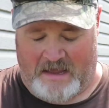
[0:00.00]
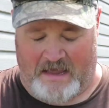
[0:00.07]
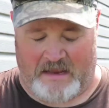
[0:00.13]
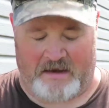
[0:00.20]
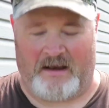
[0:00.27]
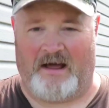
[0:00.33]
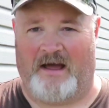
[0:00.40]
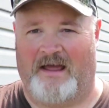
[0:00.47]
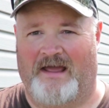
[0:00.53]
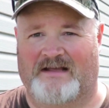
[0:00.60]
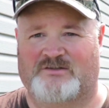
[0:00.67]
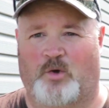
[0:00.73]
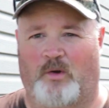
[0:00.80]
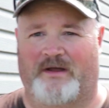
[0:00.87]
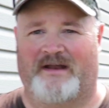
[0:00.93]
And
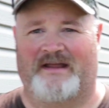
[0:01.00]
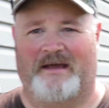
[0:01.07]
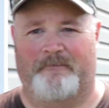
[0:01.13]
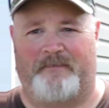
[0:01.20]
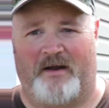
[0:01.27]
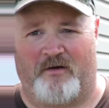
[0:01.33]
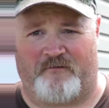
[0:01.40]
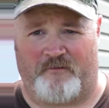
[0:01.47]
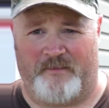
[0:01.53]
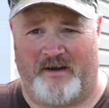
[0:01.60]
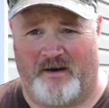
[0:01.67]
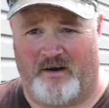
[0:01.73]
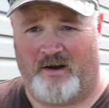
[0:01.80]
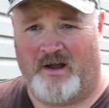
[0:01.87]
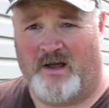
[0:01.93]
it's only gonna get better from
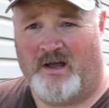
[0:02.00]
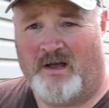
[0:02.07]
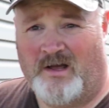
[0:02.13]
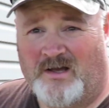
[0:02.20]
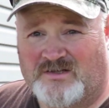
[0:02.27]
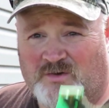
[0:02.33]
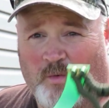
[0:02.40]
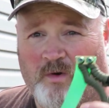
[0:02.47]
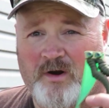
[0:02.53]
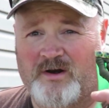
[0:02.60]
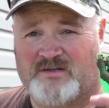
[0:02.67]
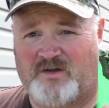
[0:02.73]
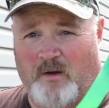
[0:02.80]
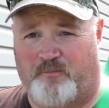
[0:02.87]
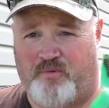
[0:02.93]
here. So we're
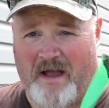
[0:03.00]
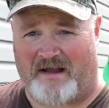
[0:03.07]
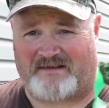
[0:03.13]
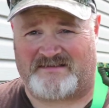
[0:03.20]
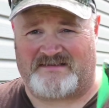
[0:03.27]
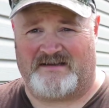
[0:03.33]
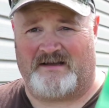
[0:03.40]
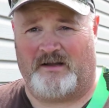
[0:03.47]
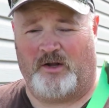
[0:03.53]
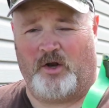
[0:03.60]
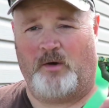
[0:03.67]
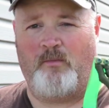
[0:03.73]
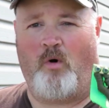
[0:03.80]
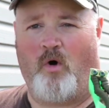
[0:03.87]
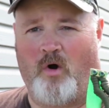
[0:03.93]
gonna start practicing a
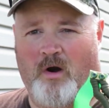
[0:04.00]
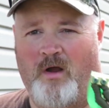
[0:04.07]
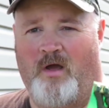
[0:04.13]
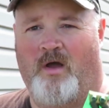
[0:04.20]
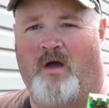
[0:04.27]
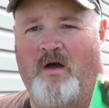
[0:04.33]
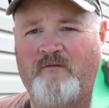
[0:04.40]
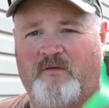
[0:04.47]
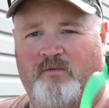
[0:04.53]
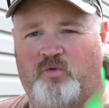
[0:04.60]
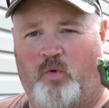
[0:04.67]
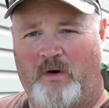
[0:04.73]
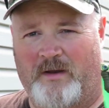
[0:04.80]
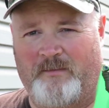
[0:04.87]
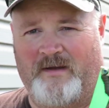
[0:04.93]
little more from
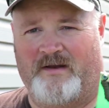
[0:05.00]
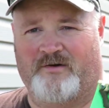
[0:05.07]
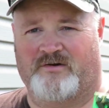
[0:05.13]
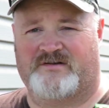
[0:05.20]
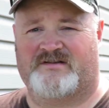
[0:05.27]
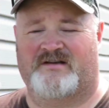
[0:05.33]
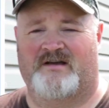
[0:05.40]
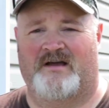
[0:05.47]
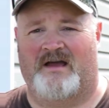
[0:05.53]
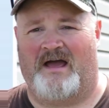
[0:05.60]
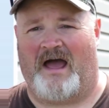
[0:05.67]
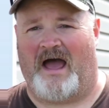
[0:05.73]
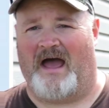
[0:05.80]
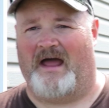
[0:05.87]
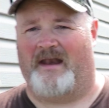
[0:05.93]
20 meters.
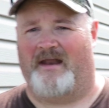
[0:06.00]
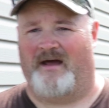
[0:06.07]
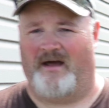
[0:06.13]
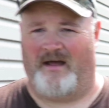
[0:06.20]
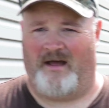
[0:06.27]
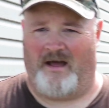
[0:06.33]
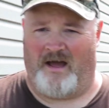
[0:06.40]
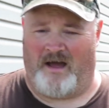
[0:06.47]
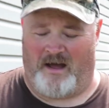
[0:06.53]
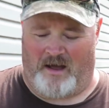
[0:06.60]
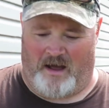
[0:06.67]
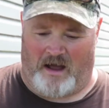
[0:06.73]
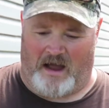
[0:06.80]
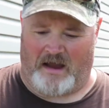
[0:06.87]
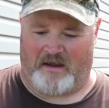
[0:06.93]
And
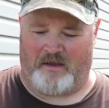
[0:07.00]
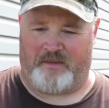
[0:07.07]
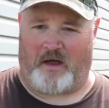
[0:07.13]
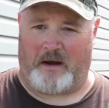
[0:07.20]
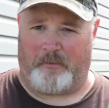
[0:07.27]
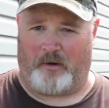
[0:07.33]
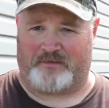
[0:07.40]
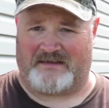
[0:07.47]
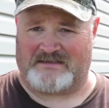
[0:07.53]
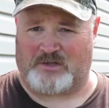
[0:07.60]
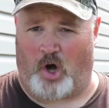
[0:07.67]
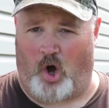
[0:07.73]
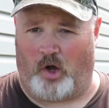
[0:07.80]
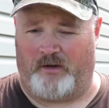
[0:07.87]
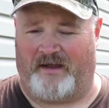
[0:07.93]
I thought about this
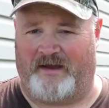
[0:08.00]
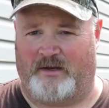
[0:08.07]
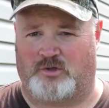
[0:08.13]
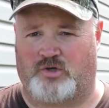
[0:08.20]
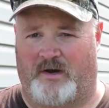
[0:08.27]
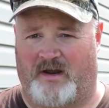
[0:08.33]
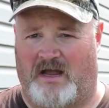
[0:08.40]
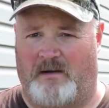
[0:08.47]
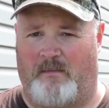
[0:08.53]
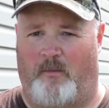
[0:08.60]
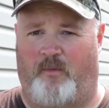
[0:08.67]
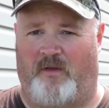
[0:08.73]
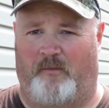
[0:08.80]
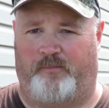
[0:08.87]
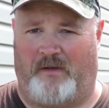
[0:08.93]
all night, trying to come
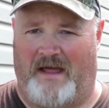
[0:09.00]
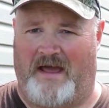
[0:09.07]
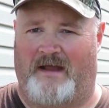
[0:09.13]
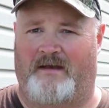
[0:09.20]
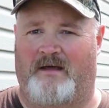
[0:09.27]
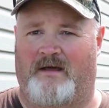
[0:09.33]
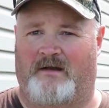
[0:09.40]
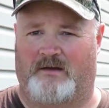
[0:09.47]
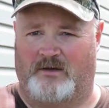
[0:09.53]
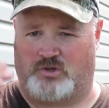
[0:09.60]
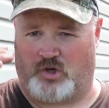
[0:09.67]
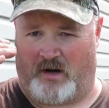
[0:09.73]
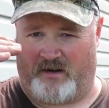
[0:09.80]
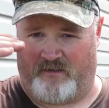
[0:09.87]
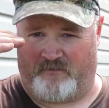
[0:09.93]
up with a plan to
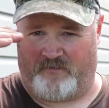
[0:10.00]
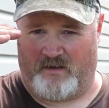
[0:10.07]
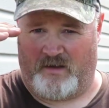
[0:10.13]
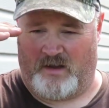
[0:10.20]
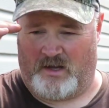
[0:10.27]
trying to